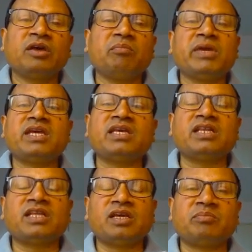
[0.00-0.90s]

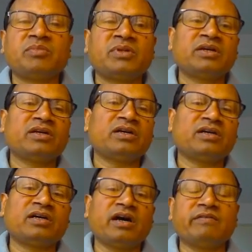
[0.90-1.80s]
making them
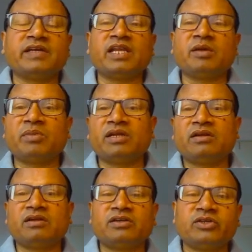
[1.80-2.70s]
available
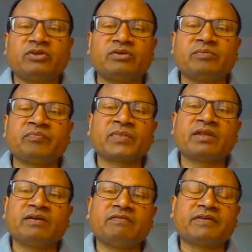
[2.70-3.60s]

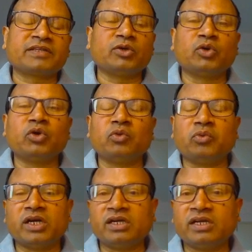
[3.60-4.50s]
for the whole
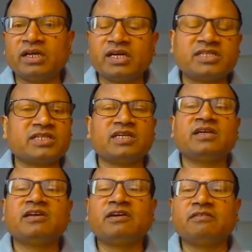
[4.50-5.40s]
world as a
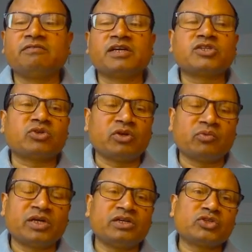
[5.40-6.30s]
virtual
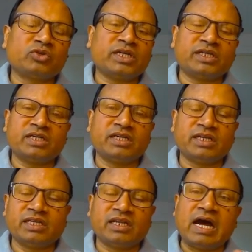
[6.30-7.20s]
world, so that
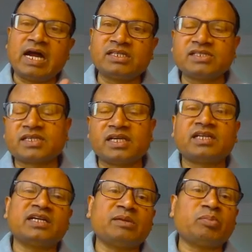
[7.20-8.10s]
in the large scale
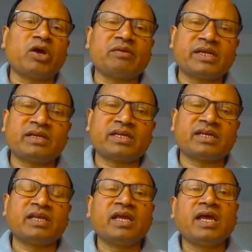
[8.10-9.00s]
the deployment
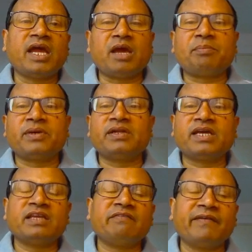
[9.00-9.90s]
can happen
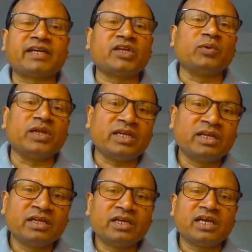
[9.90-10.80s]
and effectively
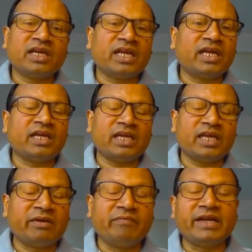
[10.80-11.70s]

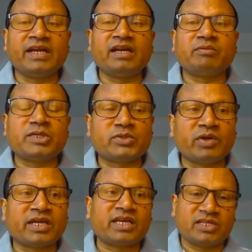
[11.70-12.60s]
every
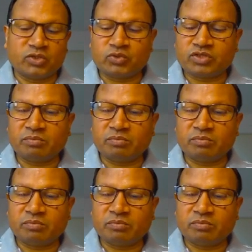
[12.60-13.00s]
individual can use the